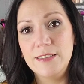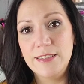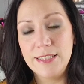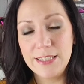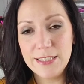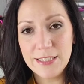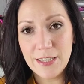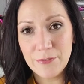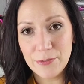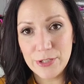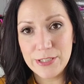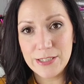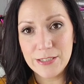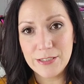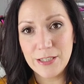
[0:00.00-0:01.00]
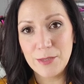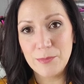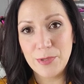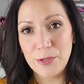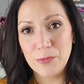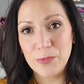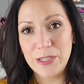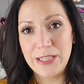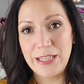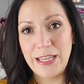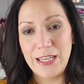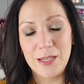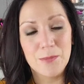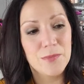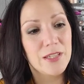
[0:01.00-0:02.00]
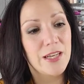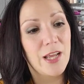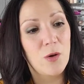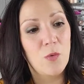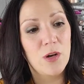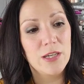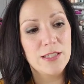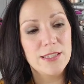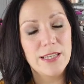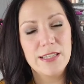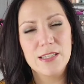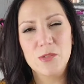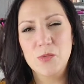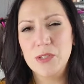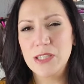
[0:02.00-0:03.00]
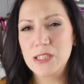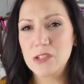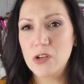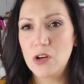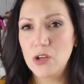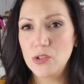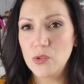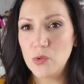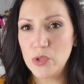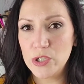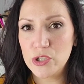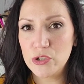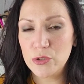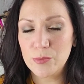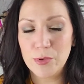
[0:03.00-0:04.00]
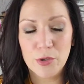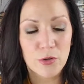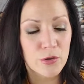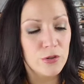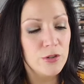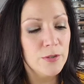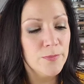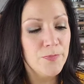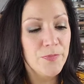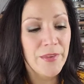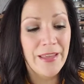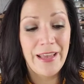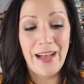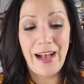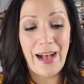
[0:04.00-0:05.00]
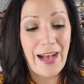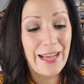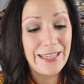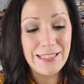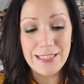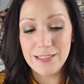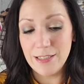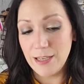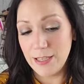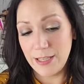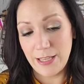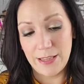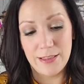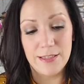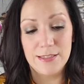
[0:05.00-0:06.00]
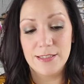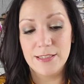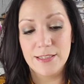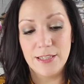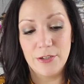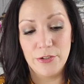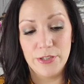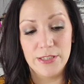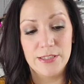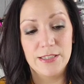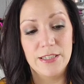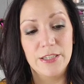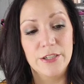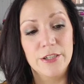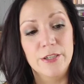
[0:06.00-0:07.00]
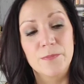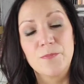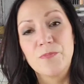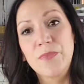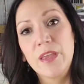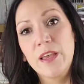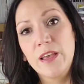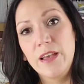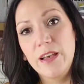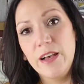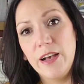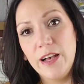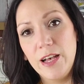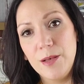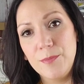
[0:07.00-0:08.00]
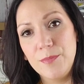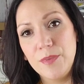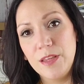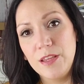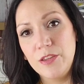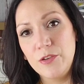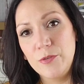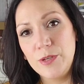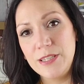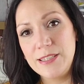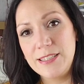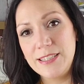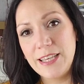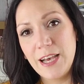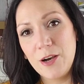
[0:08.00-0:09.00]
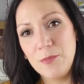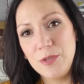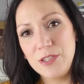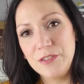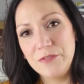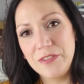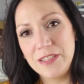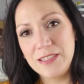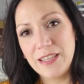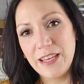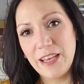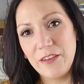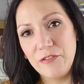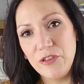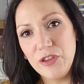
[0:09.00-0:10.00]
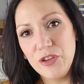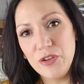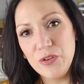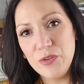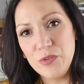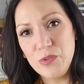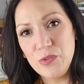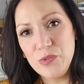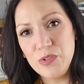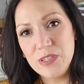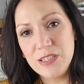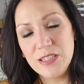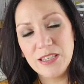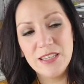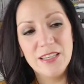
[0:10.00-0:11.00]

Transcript: These have recently been renamed, and I want to say this one is called Oyster Pearl. I did not get this until this year. You can see how much of this I have used.